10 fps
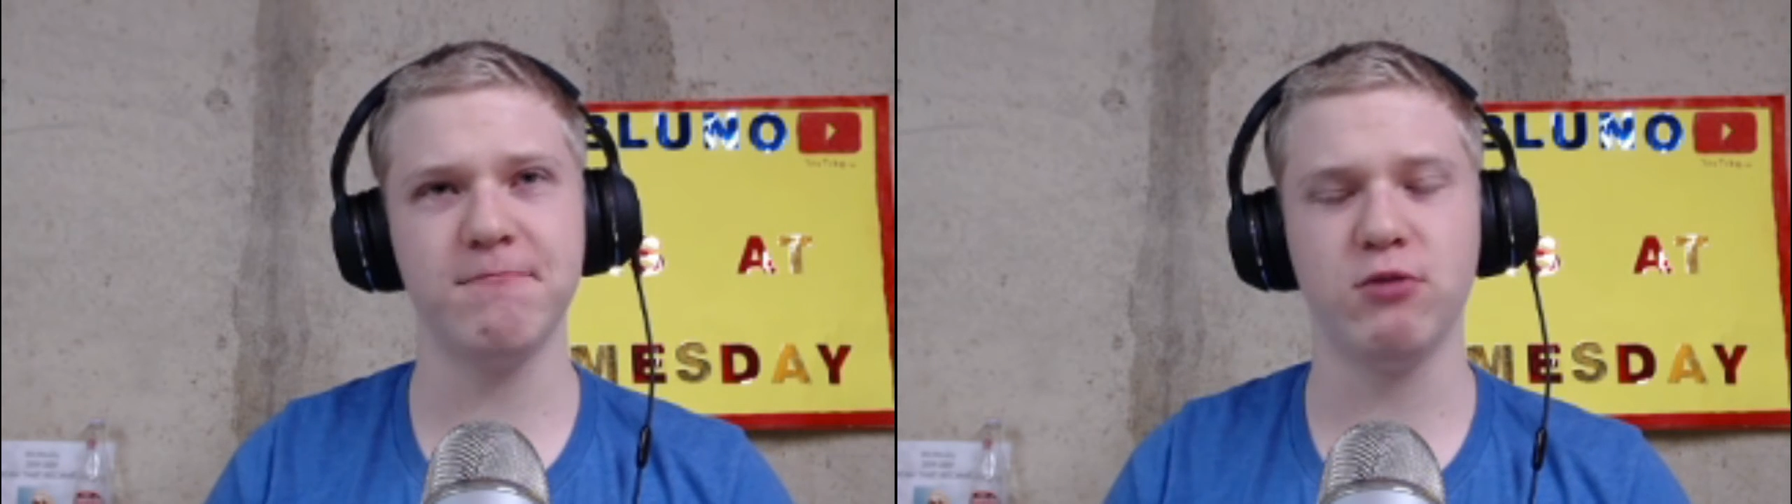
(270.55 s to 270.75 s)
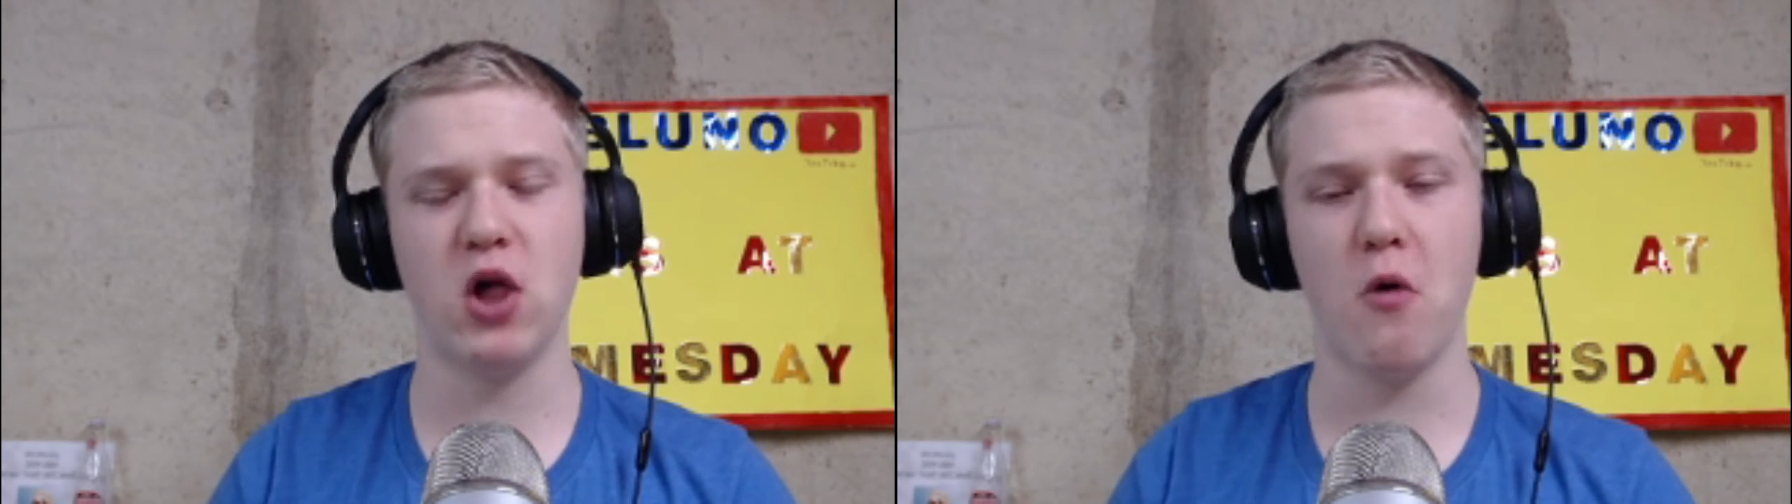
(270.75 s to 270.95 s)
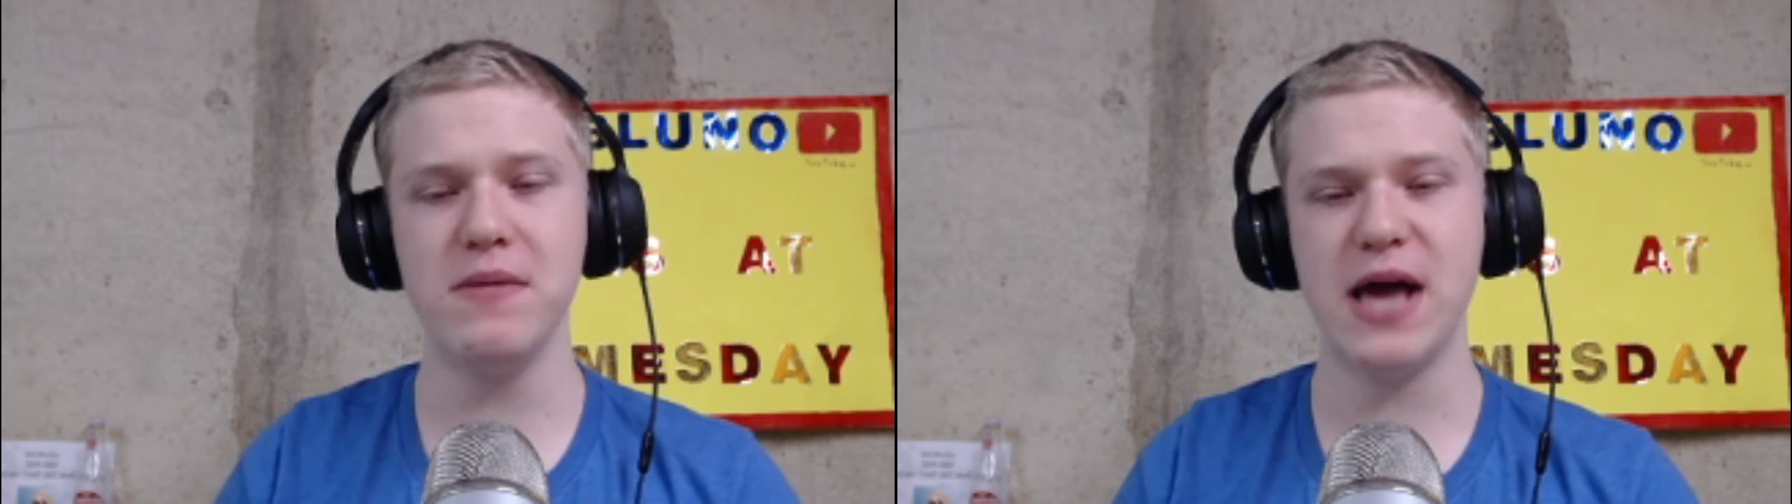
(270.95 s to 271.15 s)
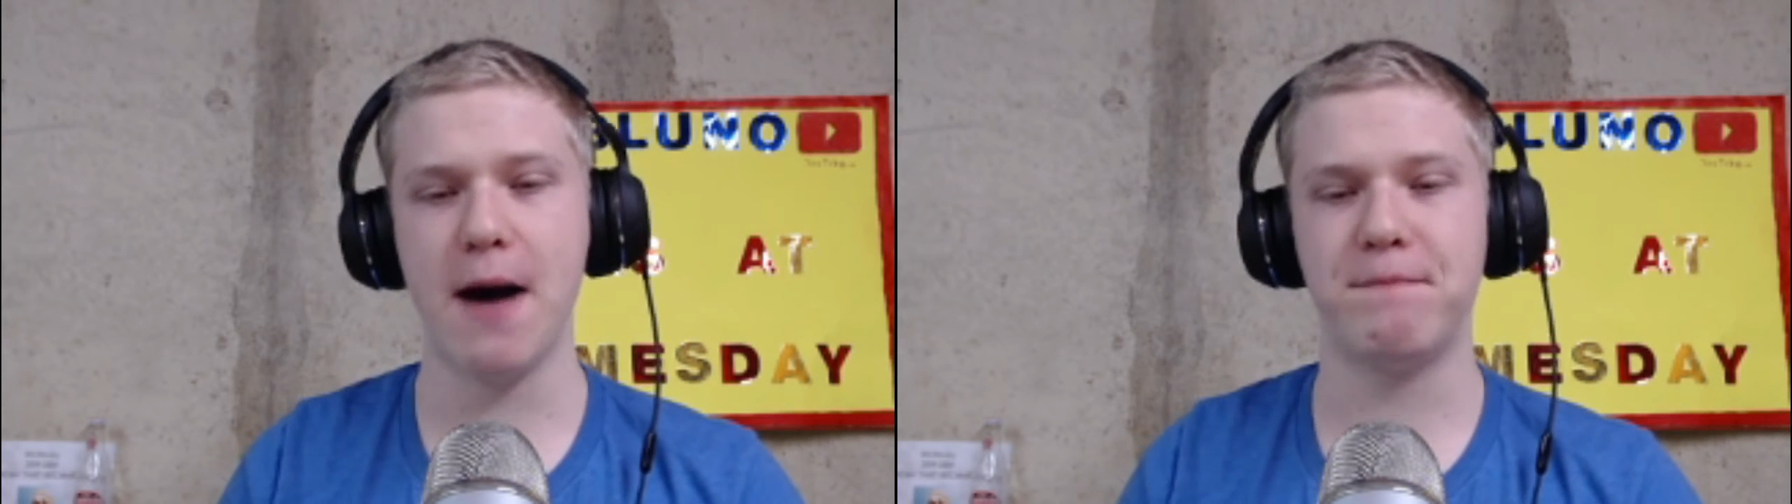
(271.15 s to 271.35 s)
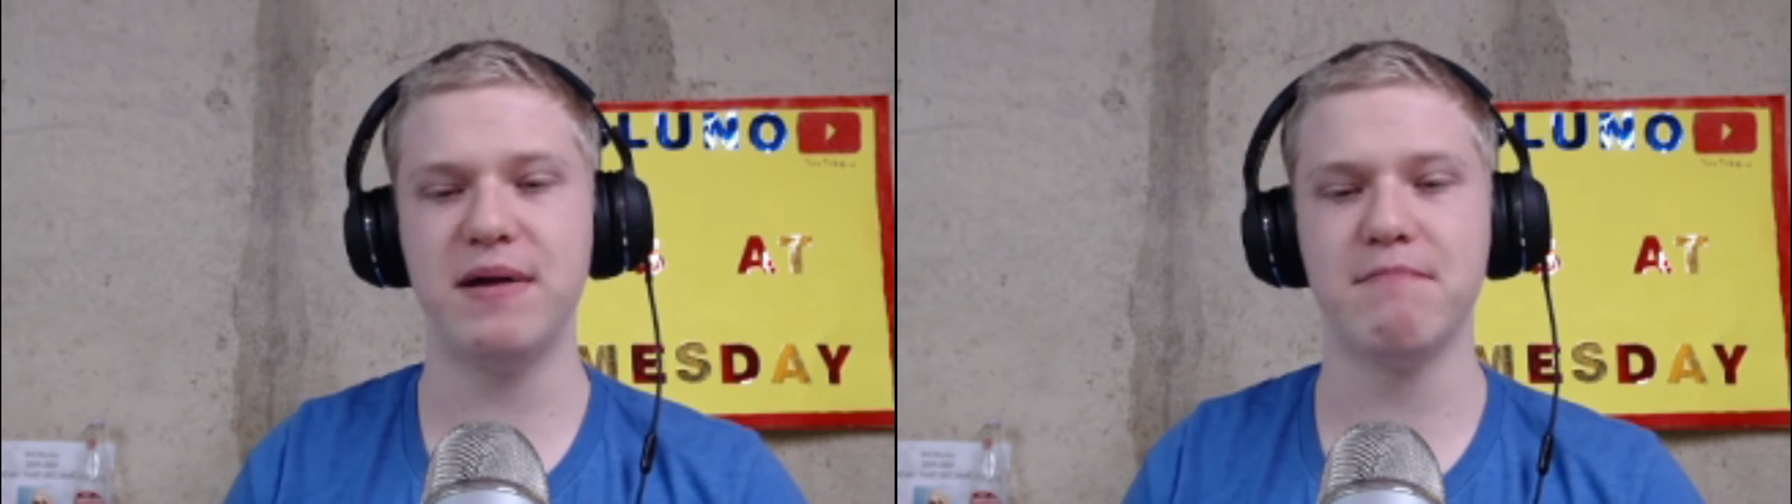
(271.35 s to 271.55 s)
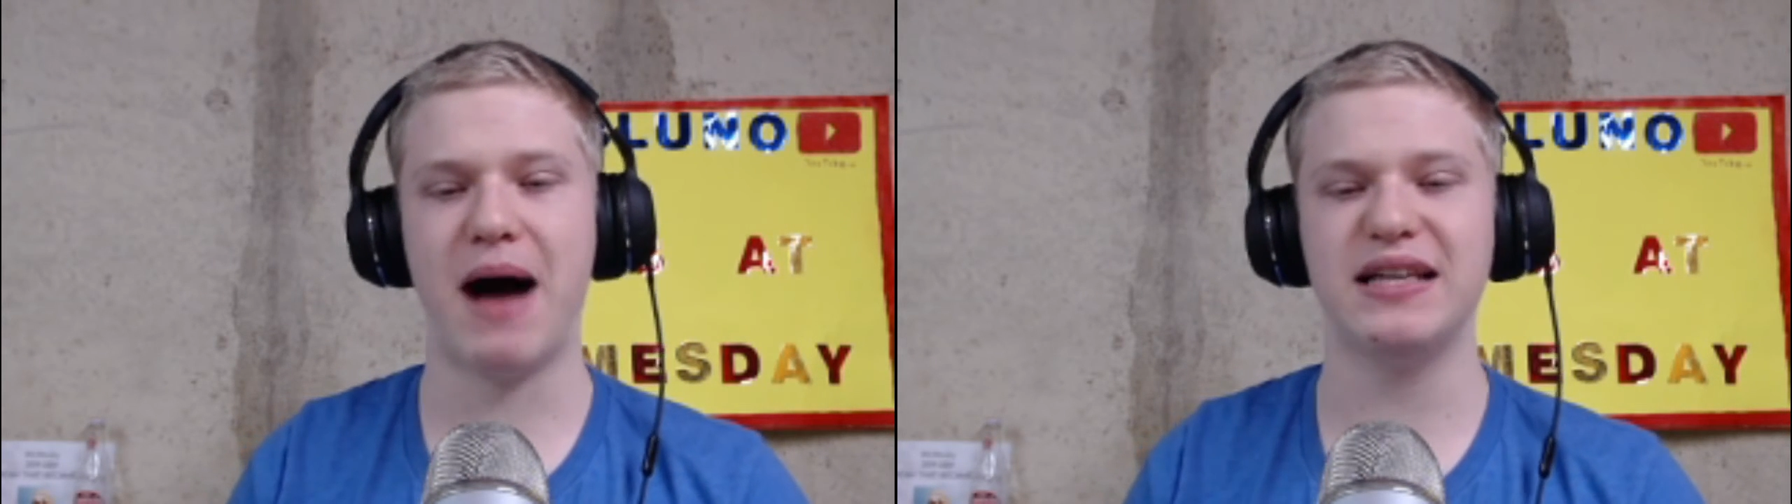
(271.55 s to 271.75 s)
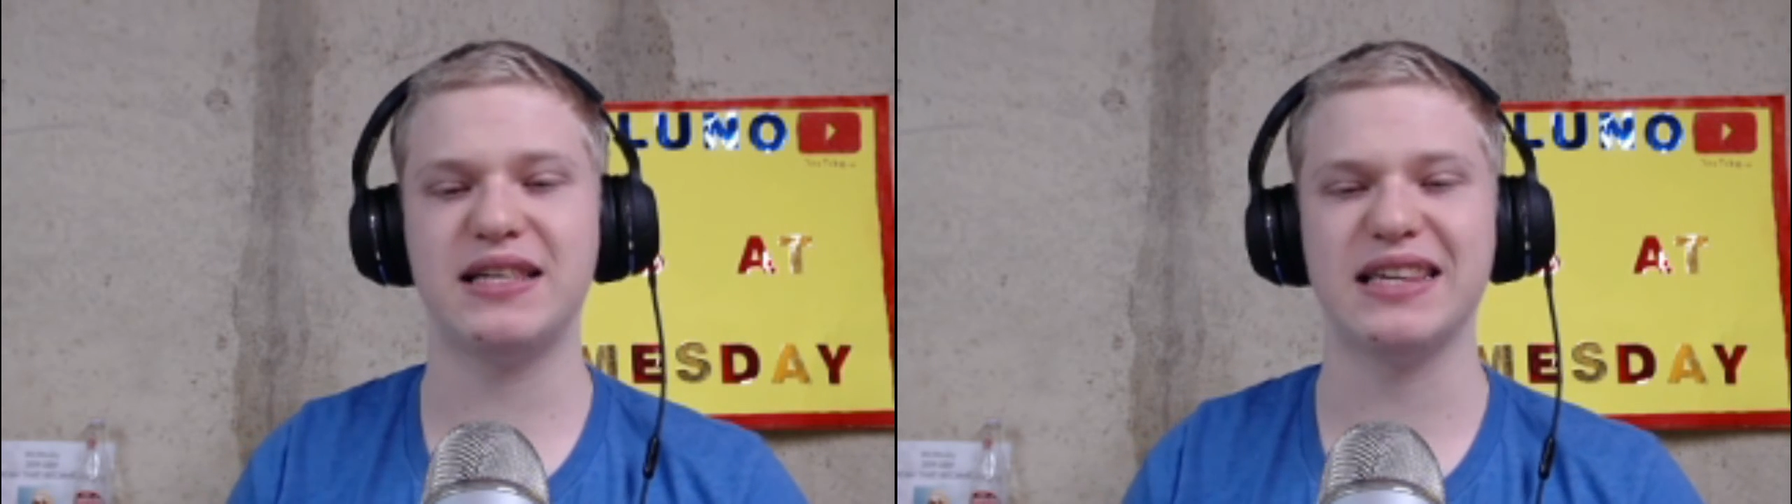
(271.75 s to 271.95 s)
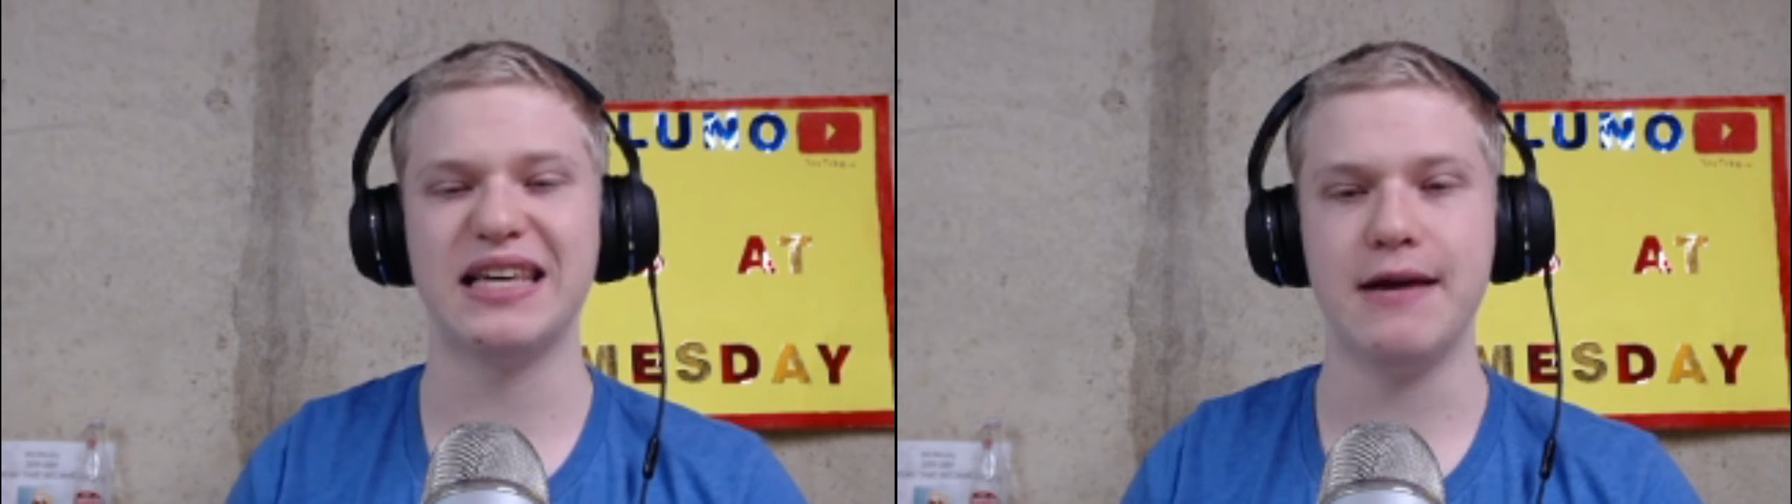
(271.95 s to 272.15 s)
blow me up in my
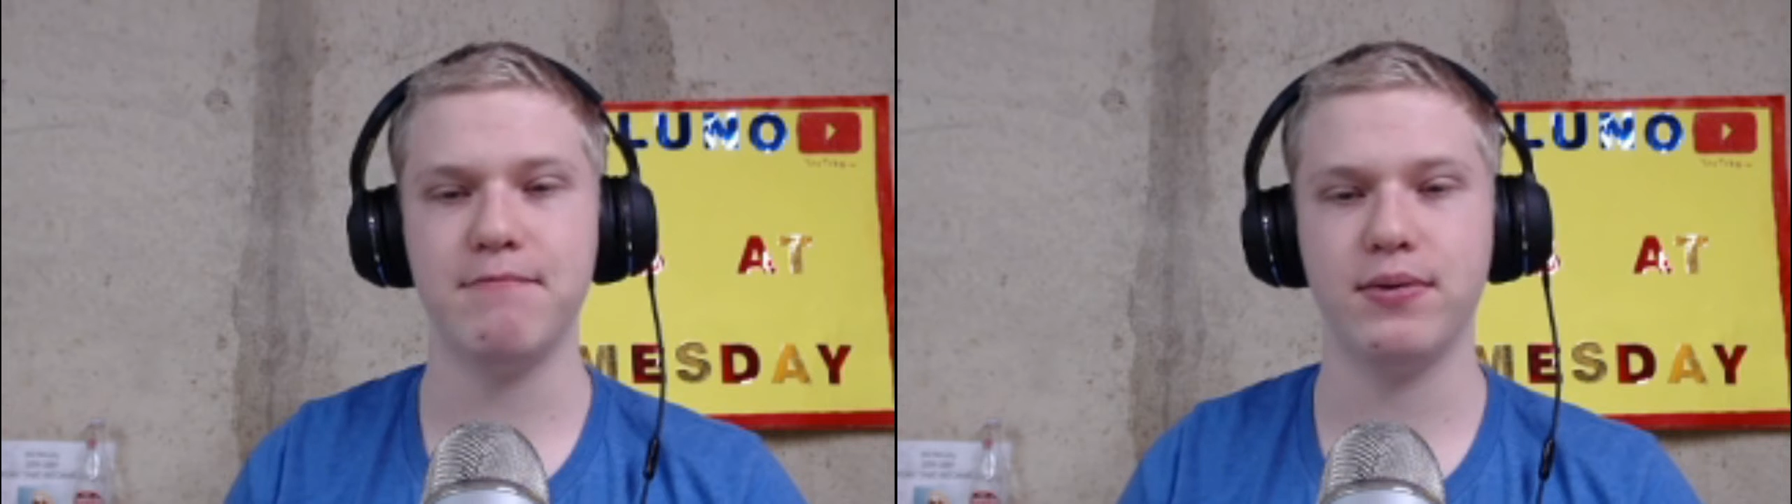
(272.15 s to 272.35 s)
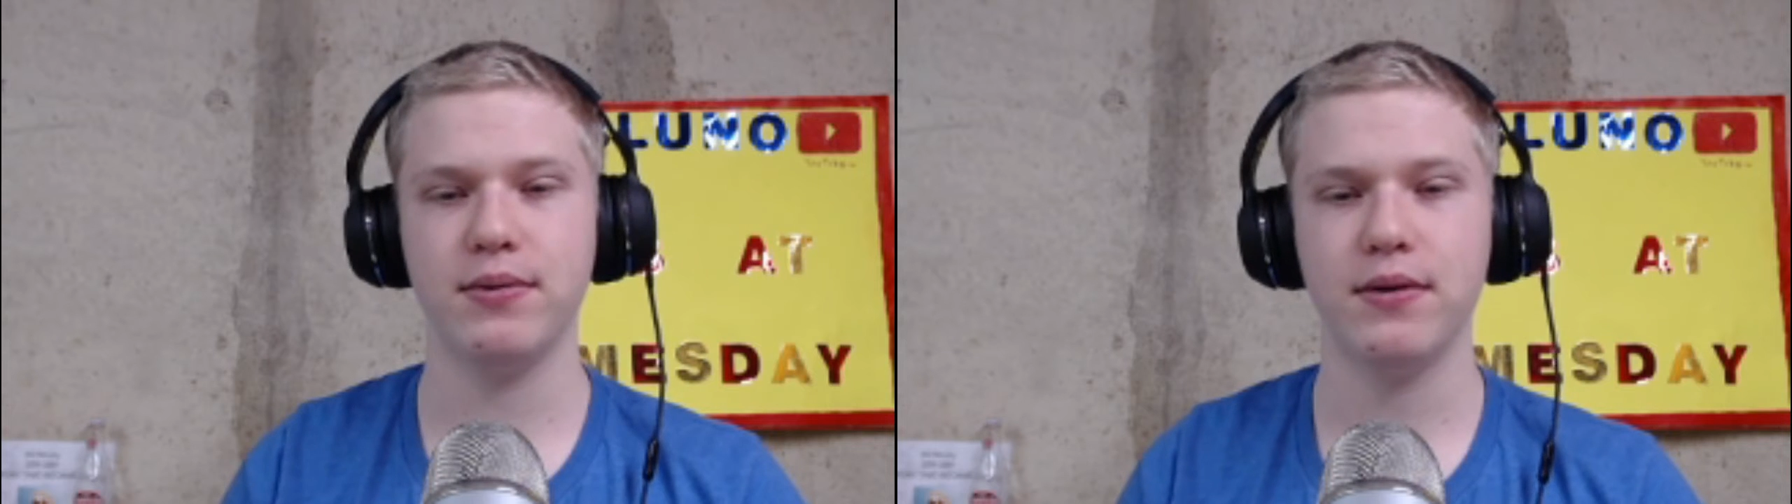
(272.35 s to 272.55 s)
sleep.